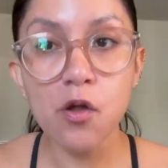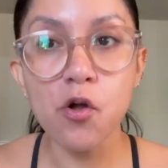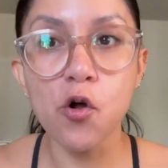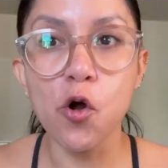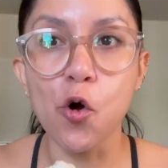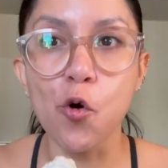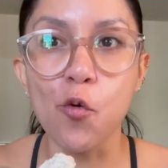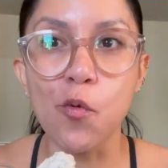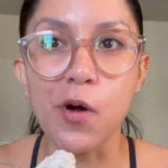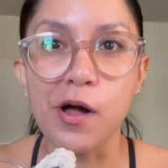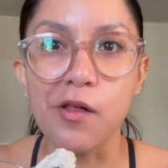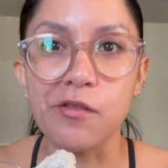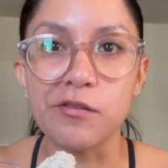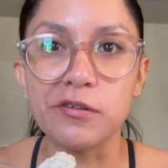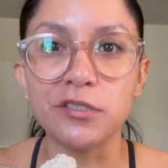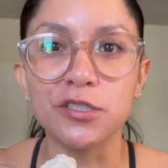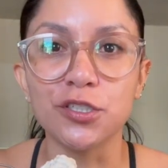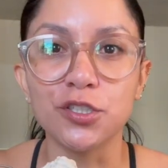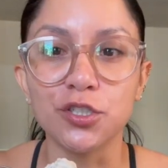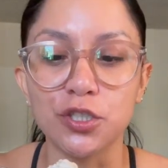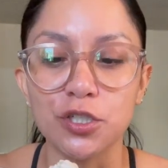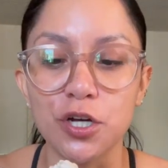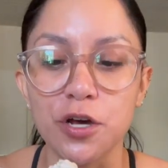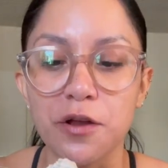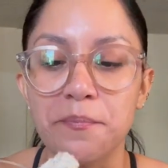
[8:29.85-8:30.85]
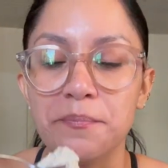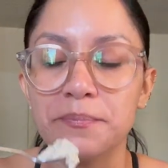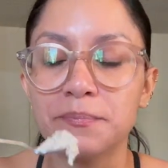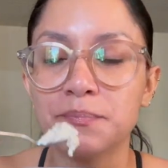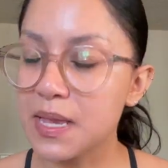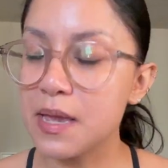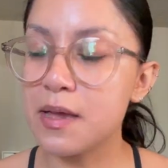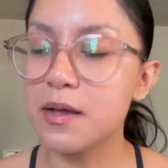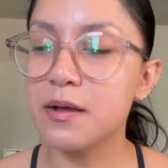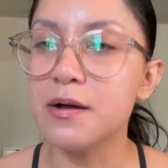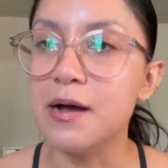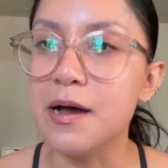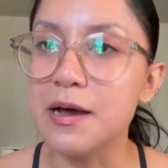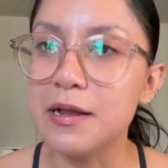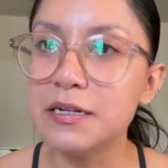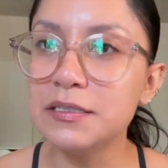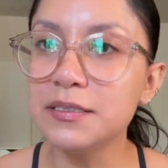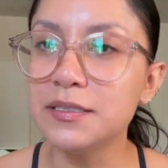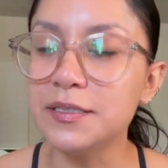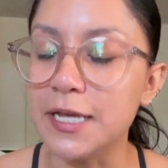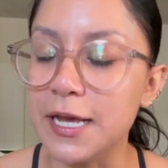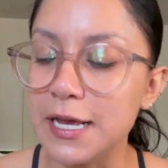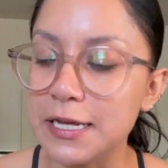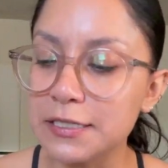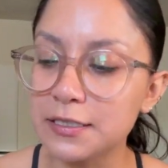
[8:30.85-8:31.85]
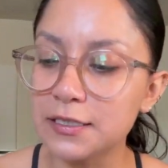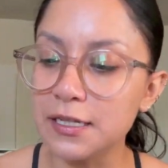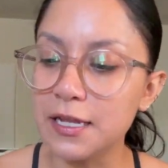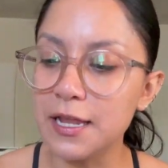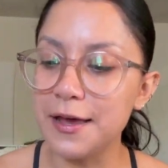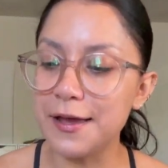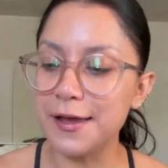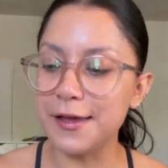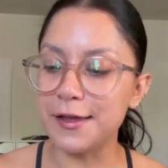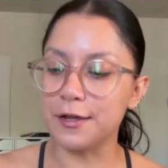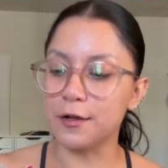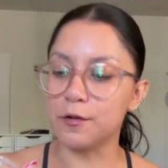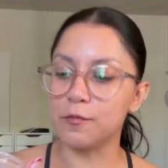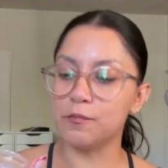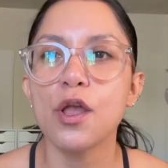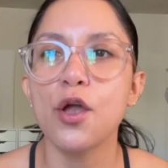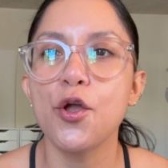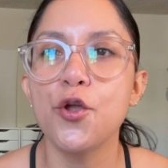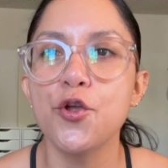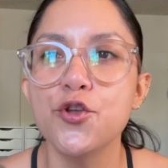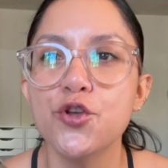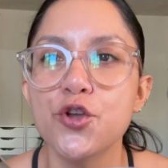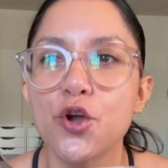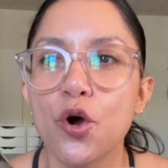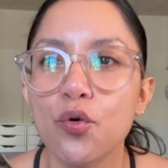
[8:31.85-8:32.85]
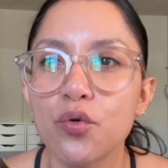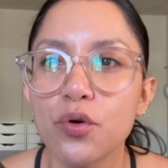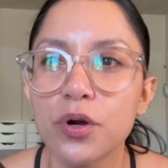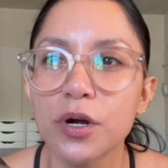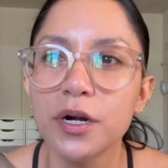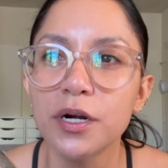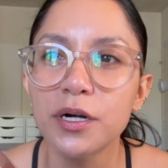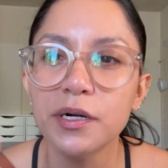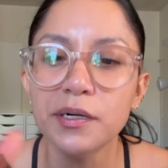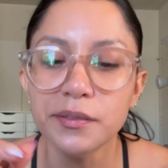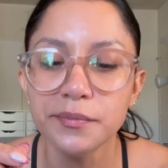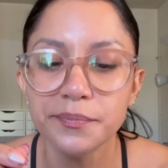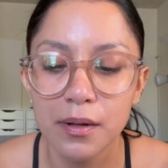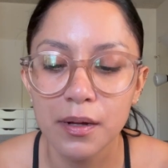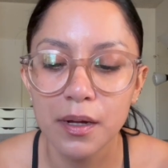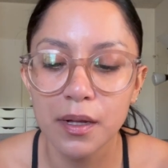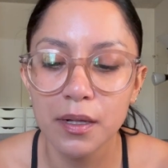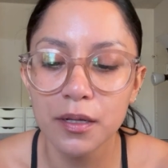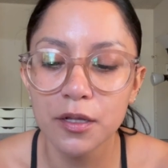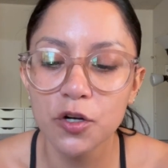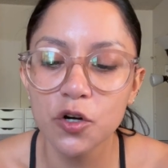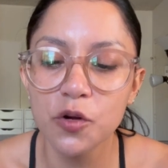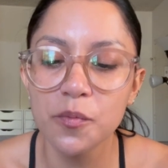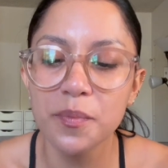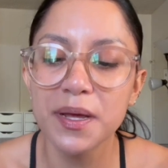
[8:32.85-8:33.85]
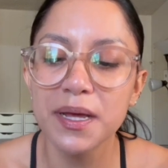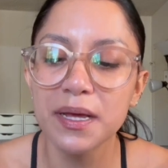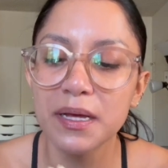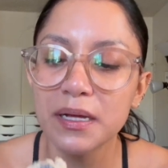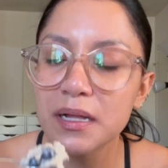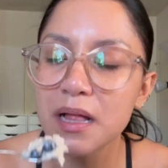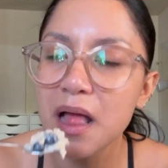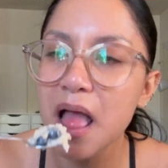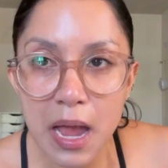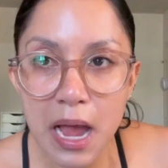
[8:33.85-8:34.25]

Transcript: Oh wow, this is good. It kind of tastes like yogurt a little bit.